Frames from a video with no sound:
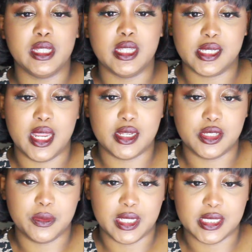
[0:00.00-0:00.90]
Let's
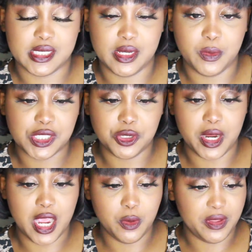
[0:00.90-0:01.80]
see what's going on.